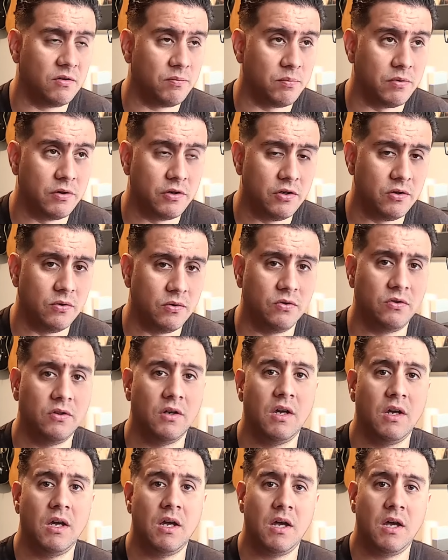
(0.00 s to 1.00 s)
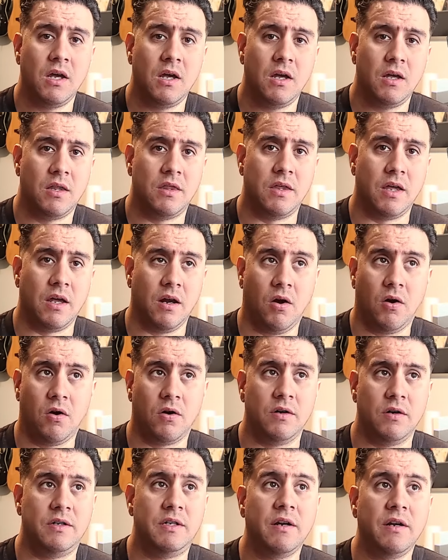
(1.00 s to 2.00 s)
produce that are
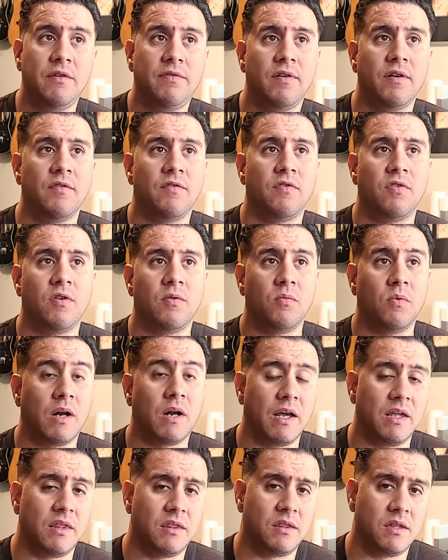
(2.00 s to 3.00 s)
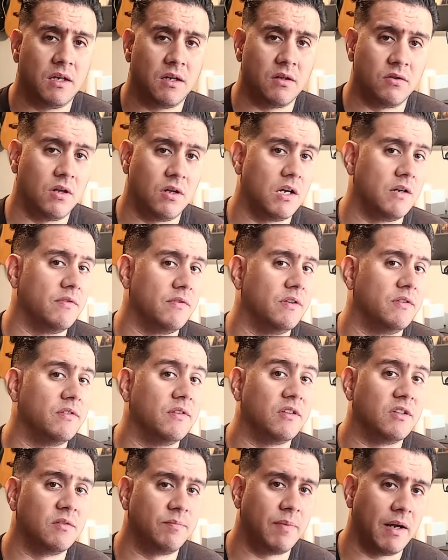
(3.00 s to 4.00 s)
different from what I think a lot of us
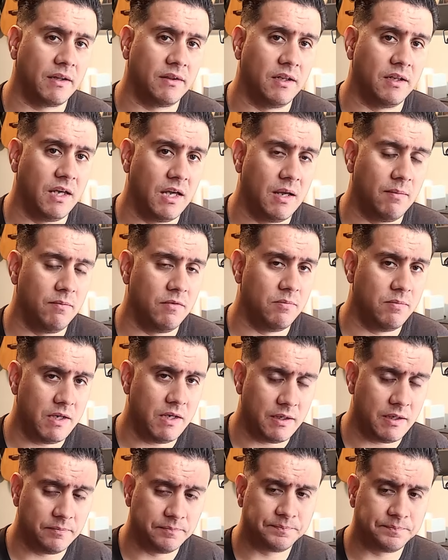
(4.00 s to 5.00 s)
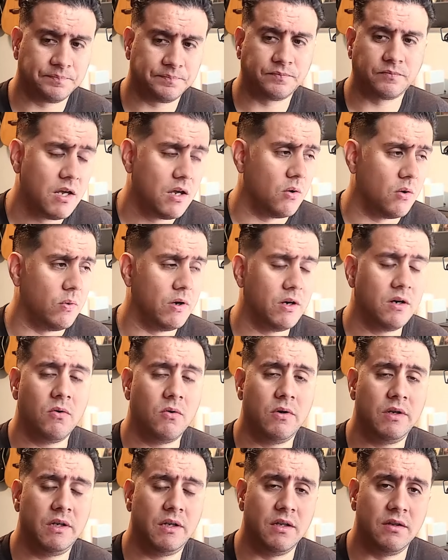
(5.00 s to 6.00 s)
expect the game to be. We're
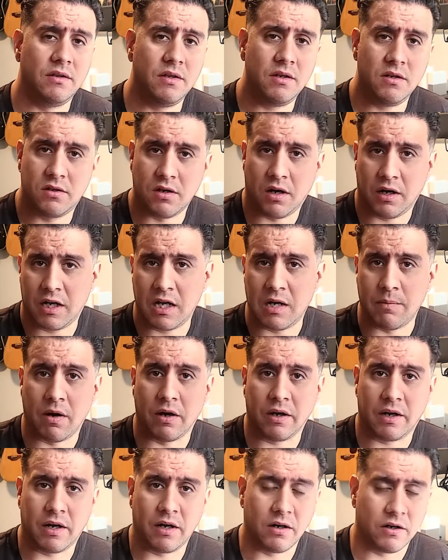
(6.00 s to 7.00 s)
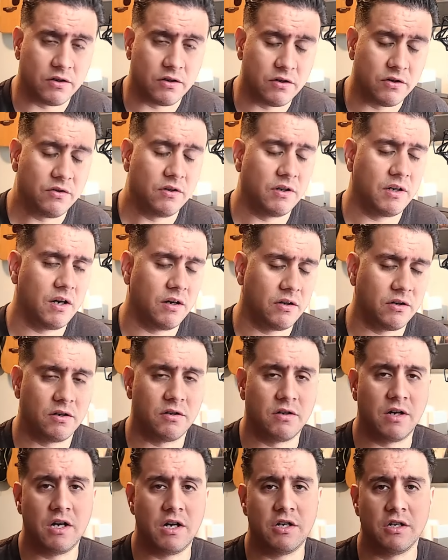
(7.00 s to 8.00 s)
going to continue talking about characters and character
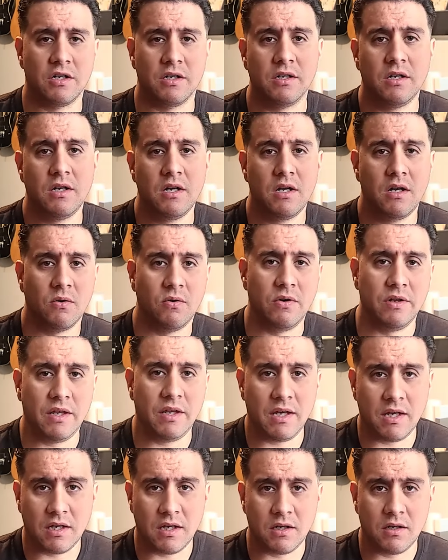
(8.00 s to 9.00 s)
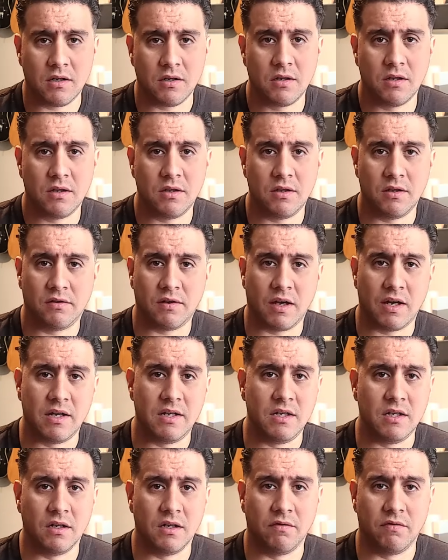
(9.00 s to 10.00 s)
creation within this
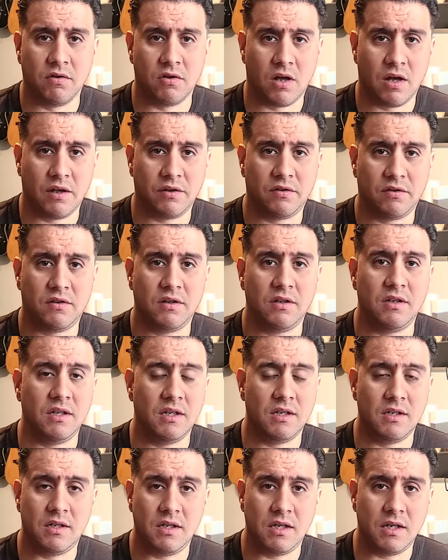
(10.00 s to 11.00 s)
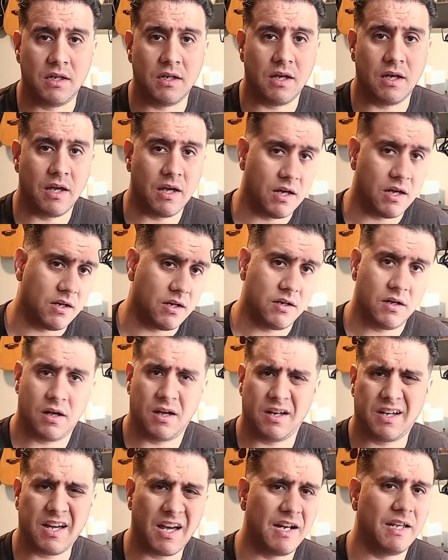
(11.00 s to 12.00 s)
idea of a lost D&D and uh,
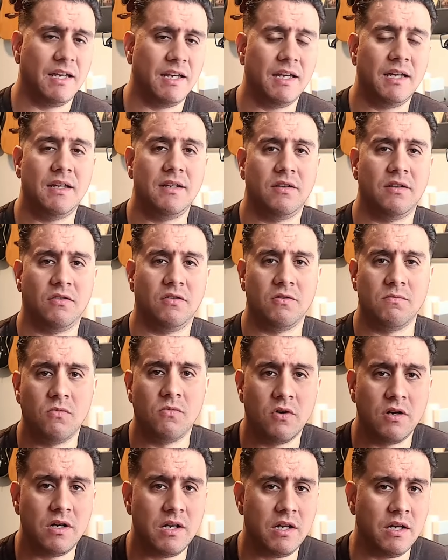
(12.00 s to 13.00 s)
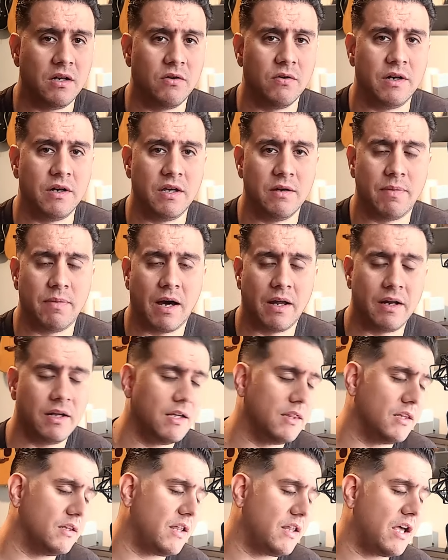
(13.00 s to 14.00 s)
kind of get into some more nitty-gritty about it.
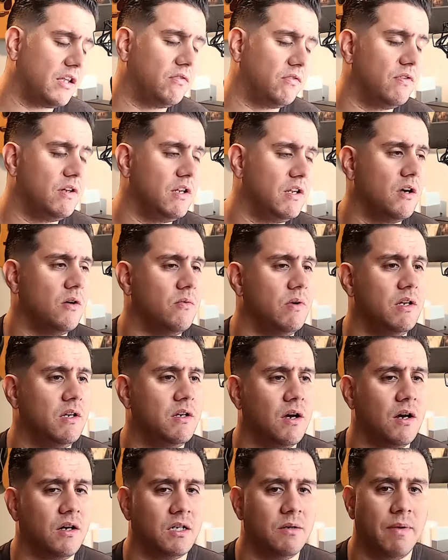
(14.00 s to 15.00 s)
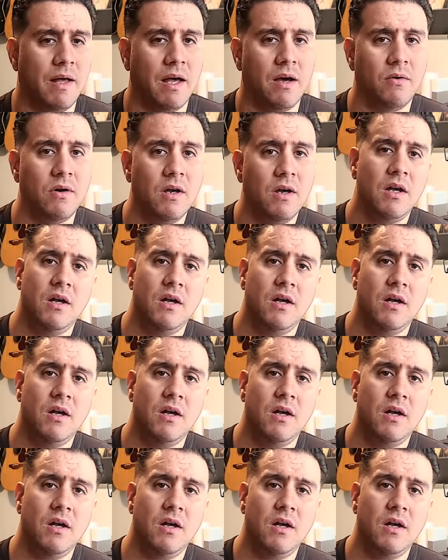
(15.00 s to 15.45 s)
In the last video, we talked about